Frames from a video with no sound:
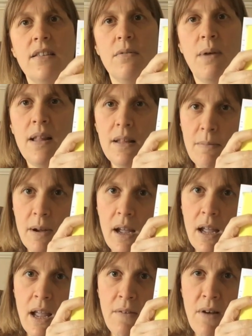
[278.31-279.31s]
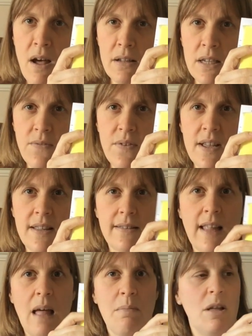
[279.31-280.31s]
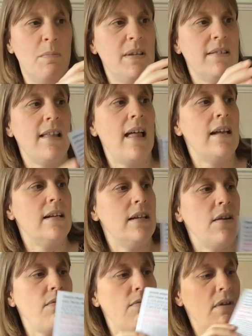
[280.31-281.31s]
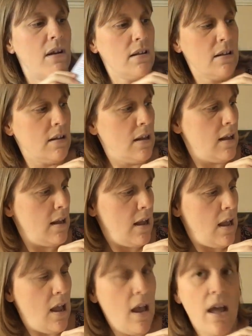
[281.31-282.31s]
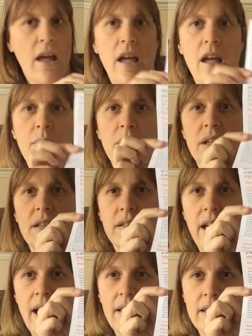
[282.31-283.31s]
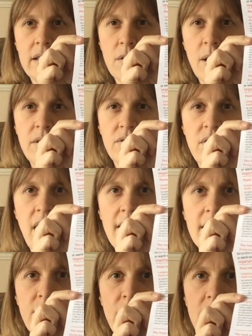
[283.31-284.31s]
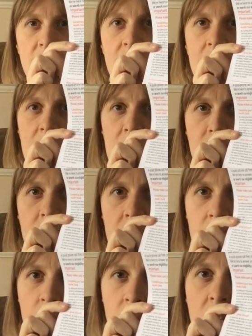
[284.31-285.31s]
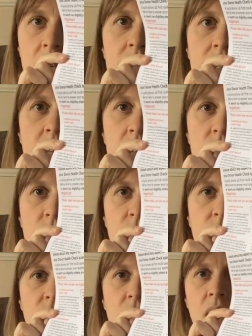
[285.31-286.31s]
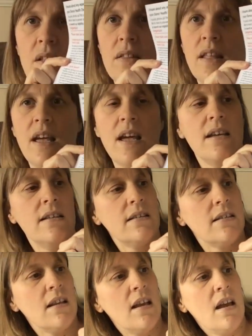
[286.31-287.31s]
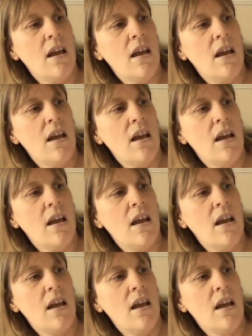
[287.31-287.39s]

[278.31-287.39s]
So if on your first time, it'll be slightly different, but you'll get a little questionnaire to fill in, and it's really important that you're truthful on this.